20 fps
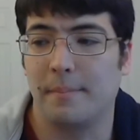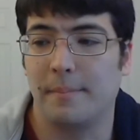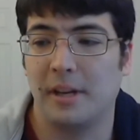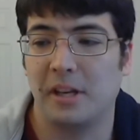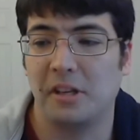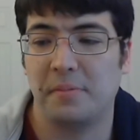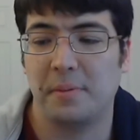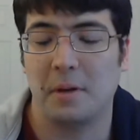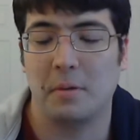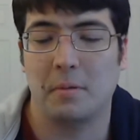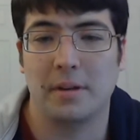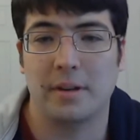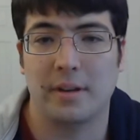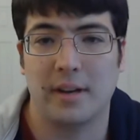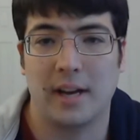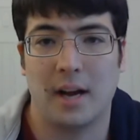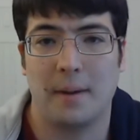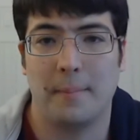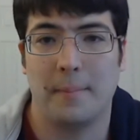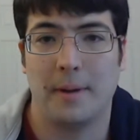makes me wonder
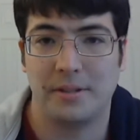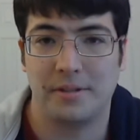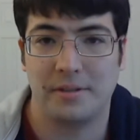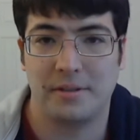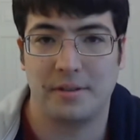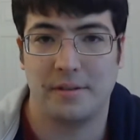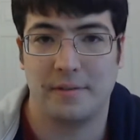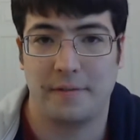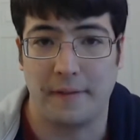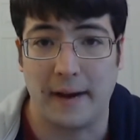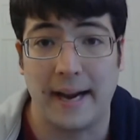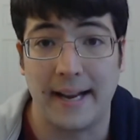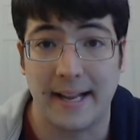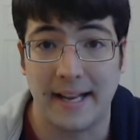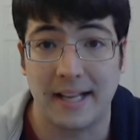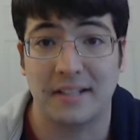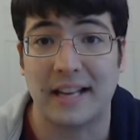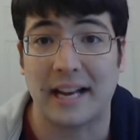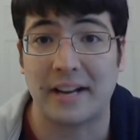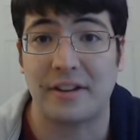how much
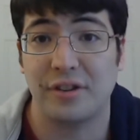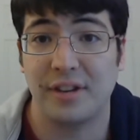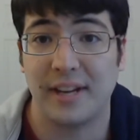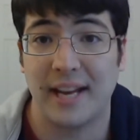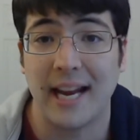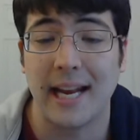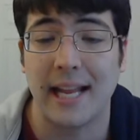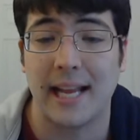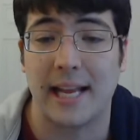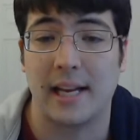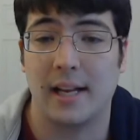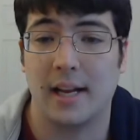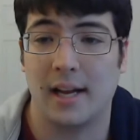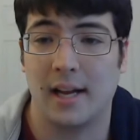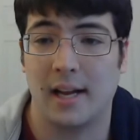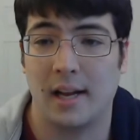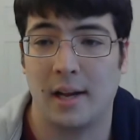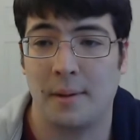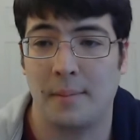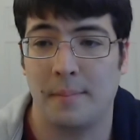fighting is actually in it,
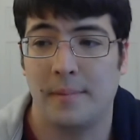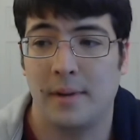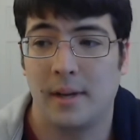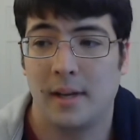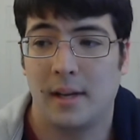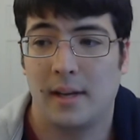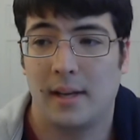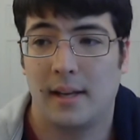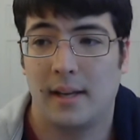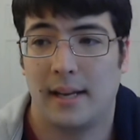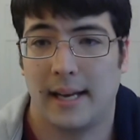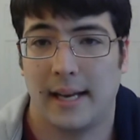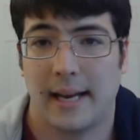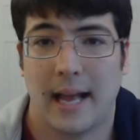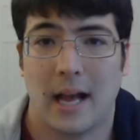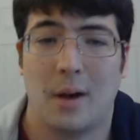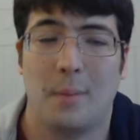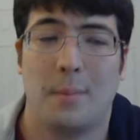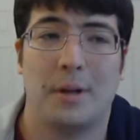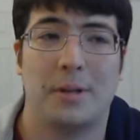and
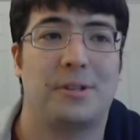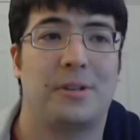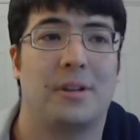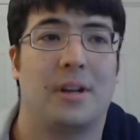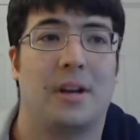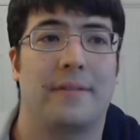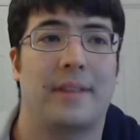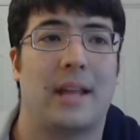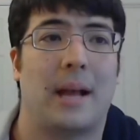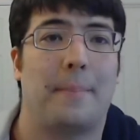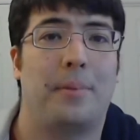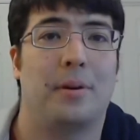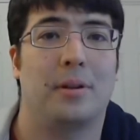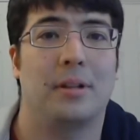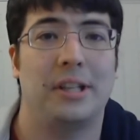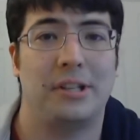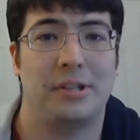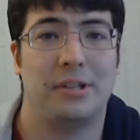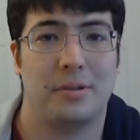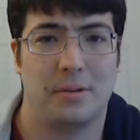how much of that
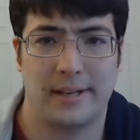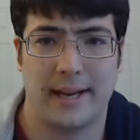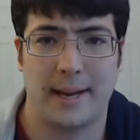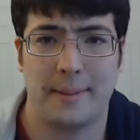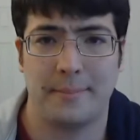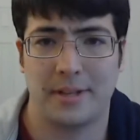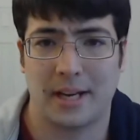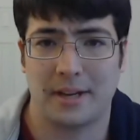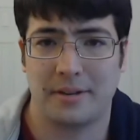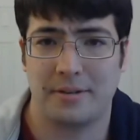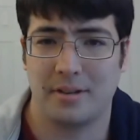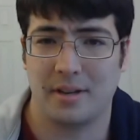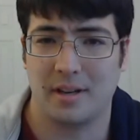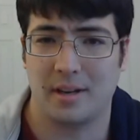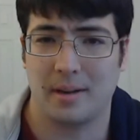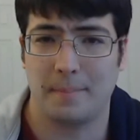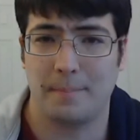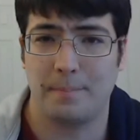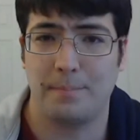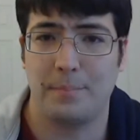Police Story name is actually
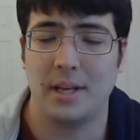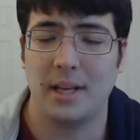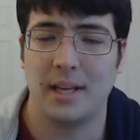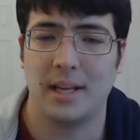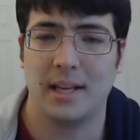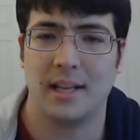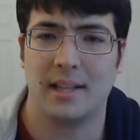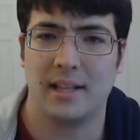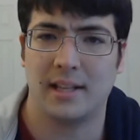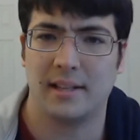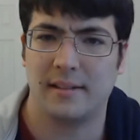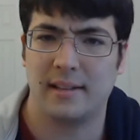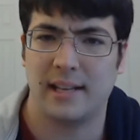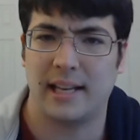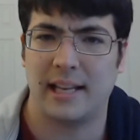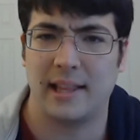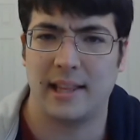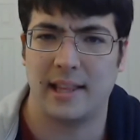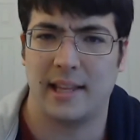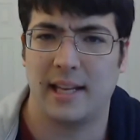going to be
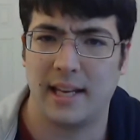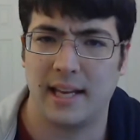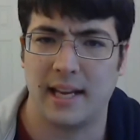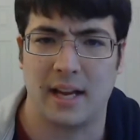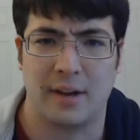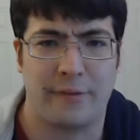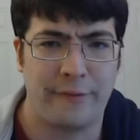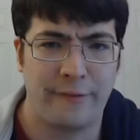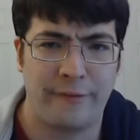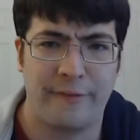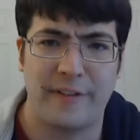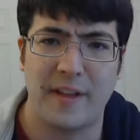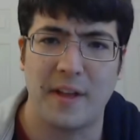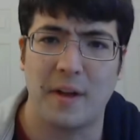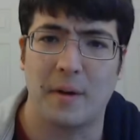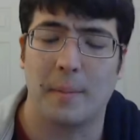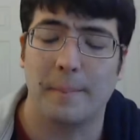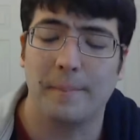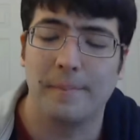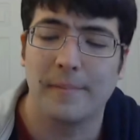in the
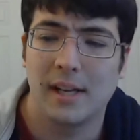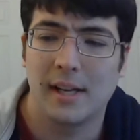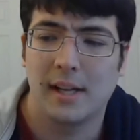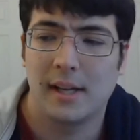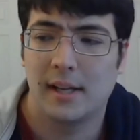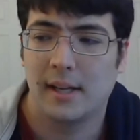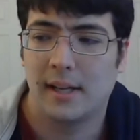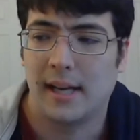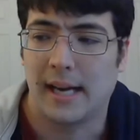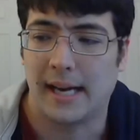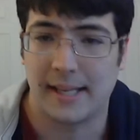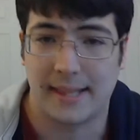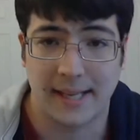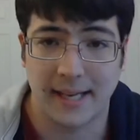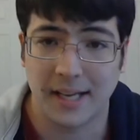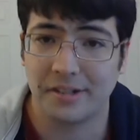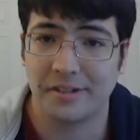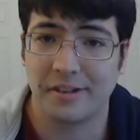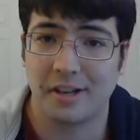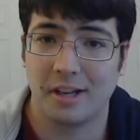film. I
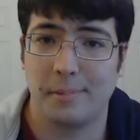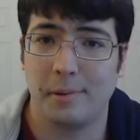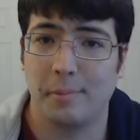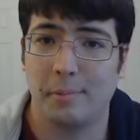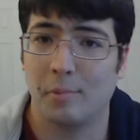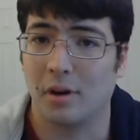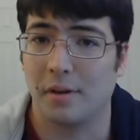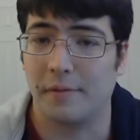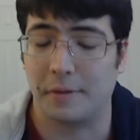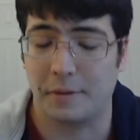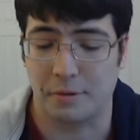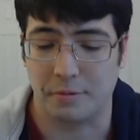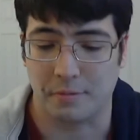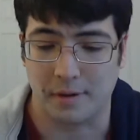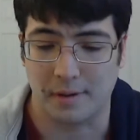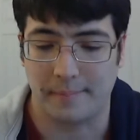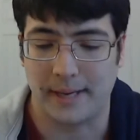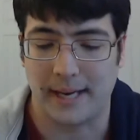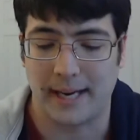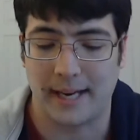think it's going to be more of a
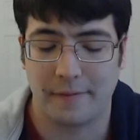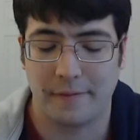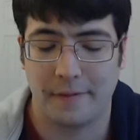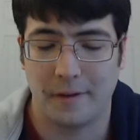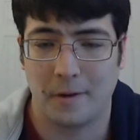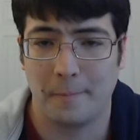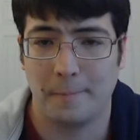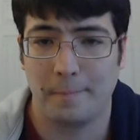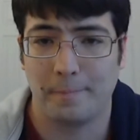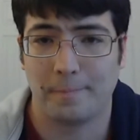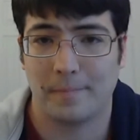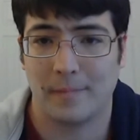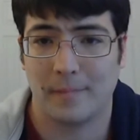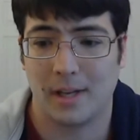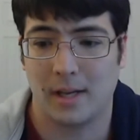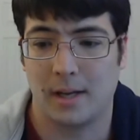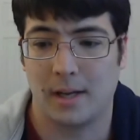dramatic film